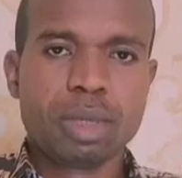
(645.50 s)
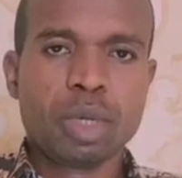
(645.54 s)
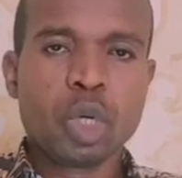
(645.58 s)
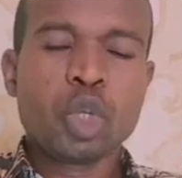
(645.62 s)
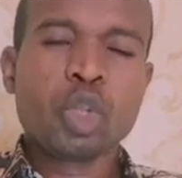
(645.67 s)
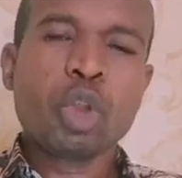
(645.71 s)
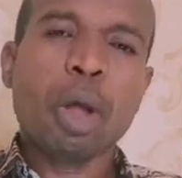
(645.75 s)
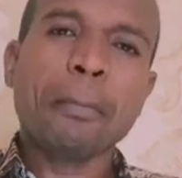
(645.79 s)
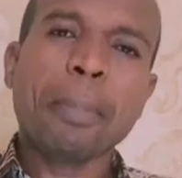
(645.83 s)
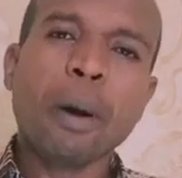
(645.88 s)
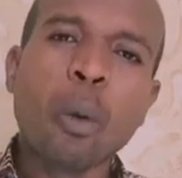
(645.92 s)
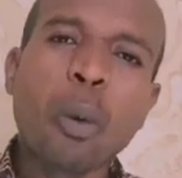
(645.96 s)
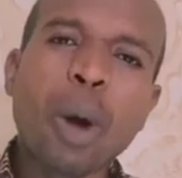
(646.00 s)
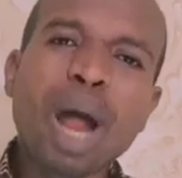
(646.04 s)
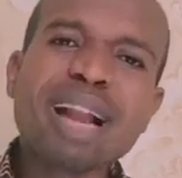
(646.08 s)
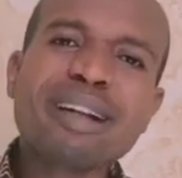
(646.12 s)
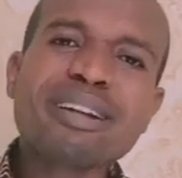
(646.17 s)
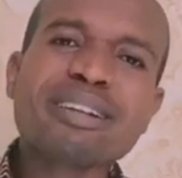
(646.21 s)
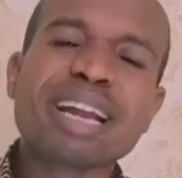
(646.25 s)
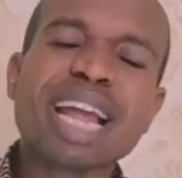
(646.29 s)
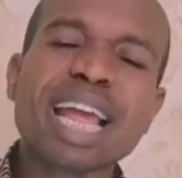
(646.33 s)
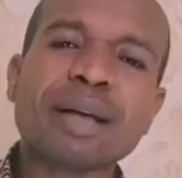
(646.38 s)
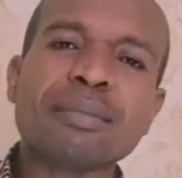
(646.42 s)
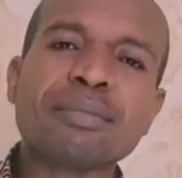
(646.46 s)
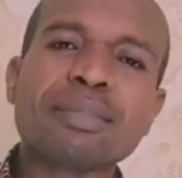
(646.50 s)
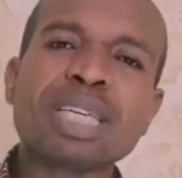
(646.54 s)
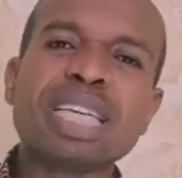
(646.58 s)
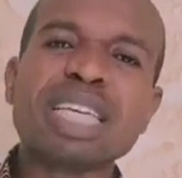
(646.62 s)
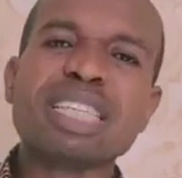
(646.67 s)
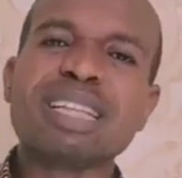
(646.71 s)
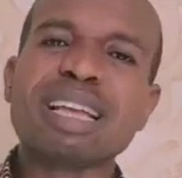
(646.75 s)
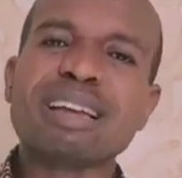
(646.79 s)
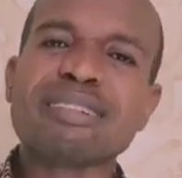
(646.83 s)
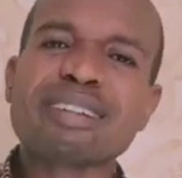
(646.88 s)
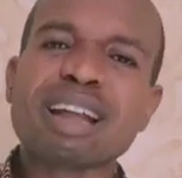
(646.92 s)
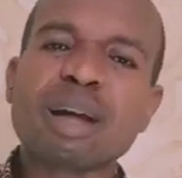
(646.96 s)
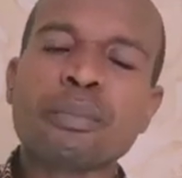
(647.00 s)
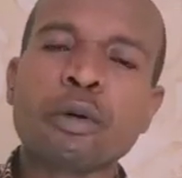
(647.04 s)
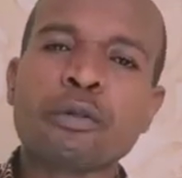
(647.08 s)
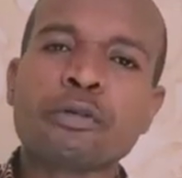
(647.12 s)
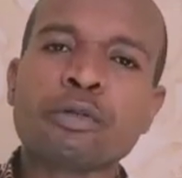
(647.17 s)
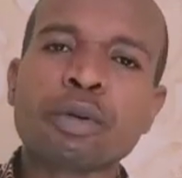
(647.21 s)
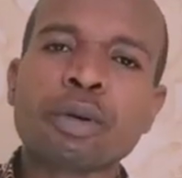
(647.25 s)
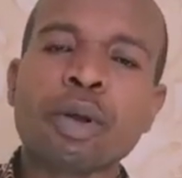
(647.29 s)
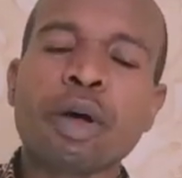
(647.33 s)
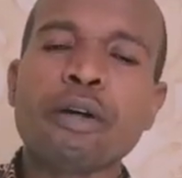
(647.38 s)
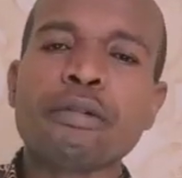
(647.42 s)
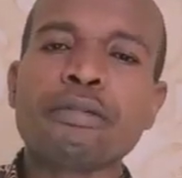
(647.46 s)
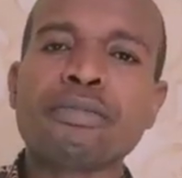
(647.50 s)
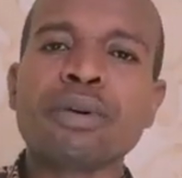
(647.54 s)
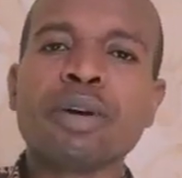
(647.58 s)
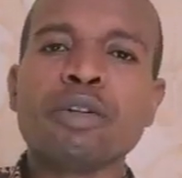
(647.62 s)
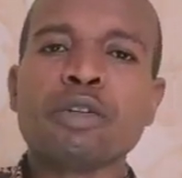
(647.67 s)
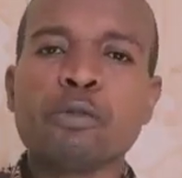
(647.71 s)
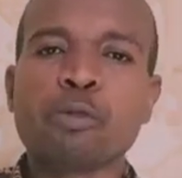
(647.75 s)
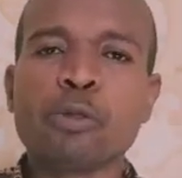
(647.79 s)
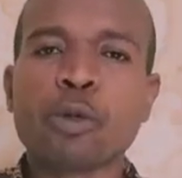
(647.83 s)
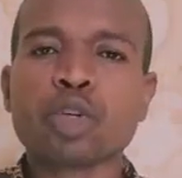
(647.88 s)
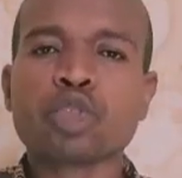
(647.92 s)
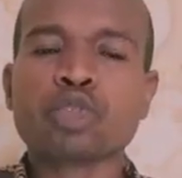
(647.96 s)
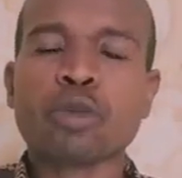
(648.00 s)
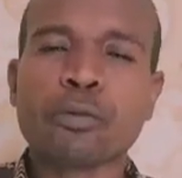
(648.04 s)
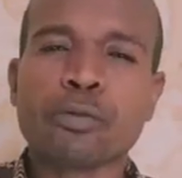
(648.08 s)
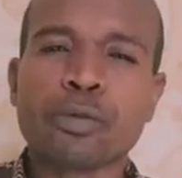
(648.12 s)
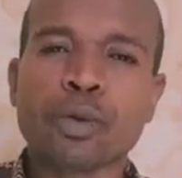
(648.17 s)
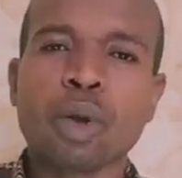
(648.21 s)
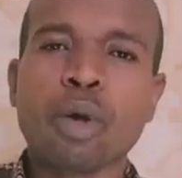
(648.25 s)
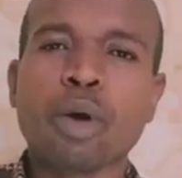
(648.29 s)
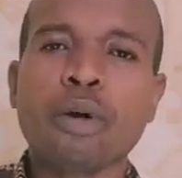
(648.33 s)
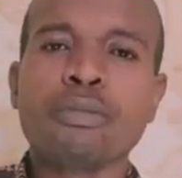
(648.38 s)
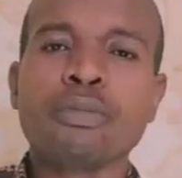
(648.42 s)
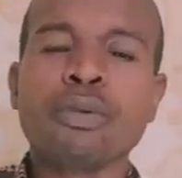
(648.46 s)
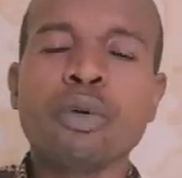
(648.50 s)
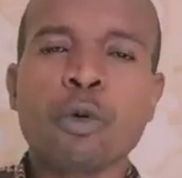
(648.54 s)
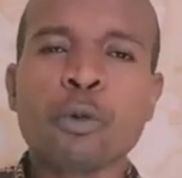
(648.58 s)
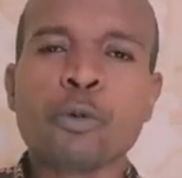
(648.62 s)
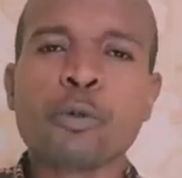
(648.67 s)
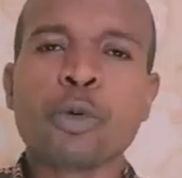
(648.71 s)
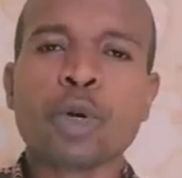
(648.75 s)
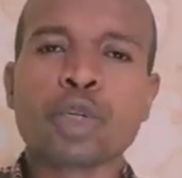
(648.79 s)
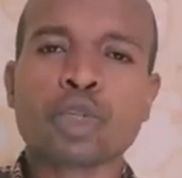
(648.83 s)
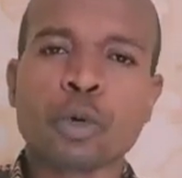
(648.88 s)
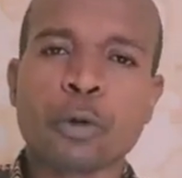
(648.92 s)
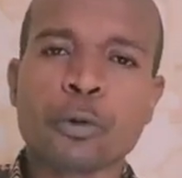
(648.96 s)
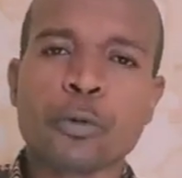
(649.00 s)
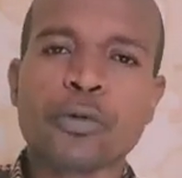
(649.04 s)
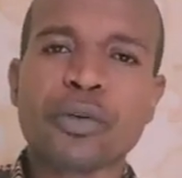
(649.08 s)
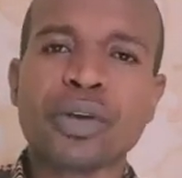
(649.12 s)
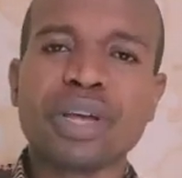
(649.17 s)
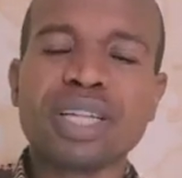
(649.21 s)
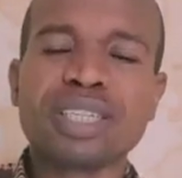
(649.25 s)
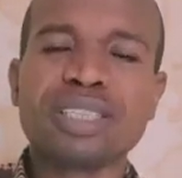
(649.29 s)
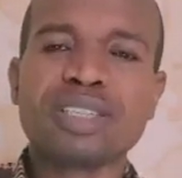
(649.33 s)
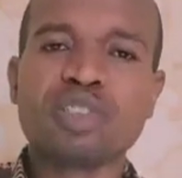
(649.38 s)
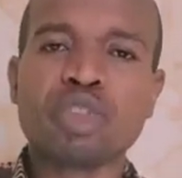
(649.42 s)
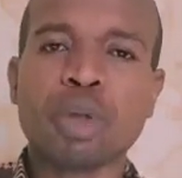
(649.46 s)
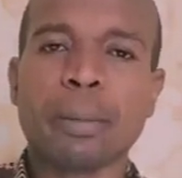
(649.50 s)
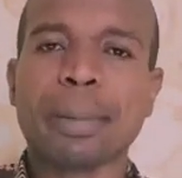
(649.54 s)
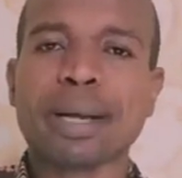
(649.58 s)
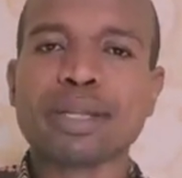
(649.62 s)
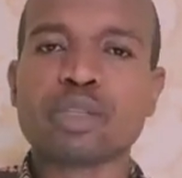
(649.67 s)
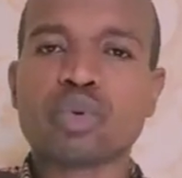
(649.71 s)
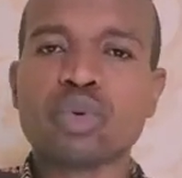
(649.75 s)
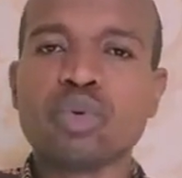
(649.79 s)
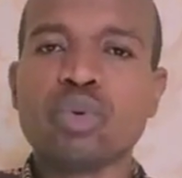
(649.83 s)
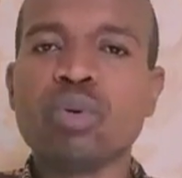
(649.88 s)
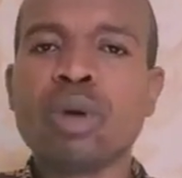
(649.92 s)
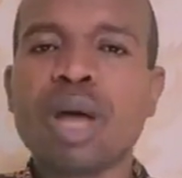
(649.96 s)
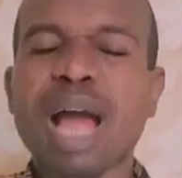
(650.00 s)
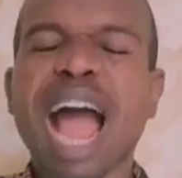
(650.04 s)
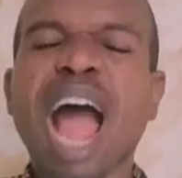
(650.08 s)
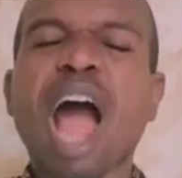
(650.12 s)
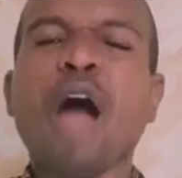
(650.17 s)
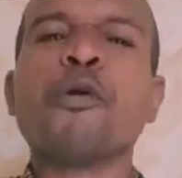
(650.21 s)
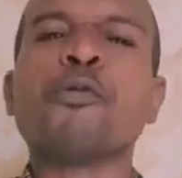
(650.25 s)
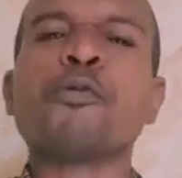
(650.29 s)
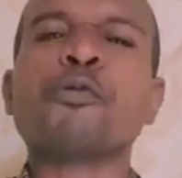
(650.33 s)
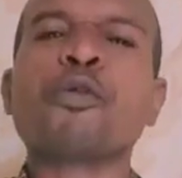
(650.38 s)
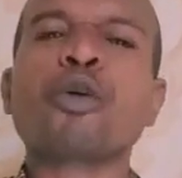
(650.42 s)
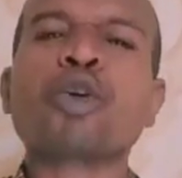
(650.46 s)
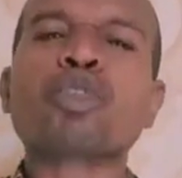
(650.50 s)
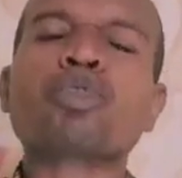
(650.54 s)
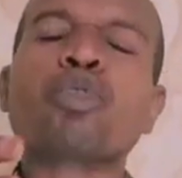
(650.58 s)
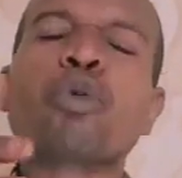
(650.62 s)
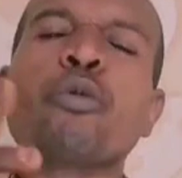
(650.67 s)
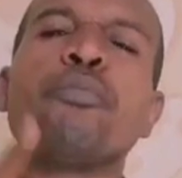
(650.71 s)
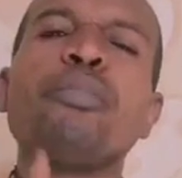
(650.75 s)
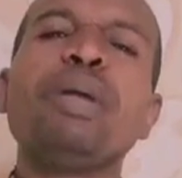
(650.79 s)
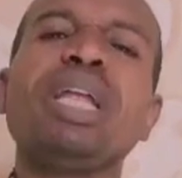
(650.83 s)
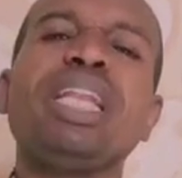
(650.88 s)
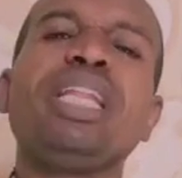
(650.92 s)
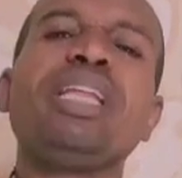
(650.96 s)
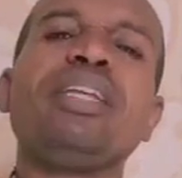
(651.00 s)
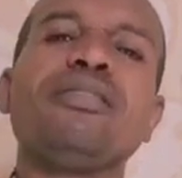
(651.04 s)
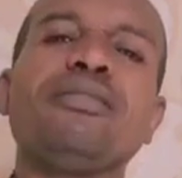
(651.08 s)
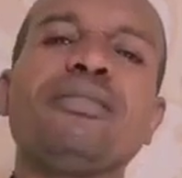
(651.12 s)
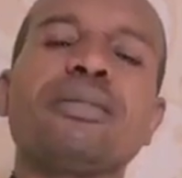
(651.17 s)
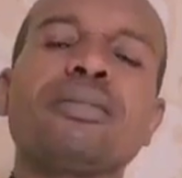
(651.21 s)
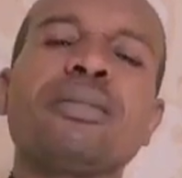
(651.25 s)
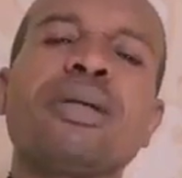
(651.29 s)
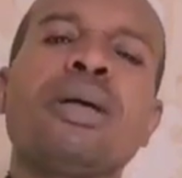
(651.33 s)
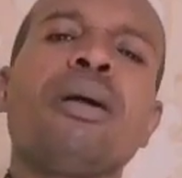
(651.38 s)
Number one realm is the realm of love, force of love, force of faith, number two, and force of belief.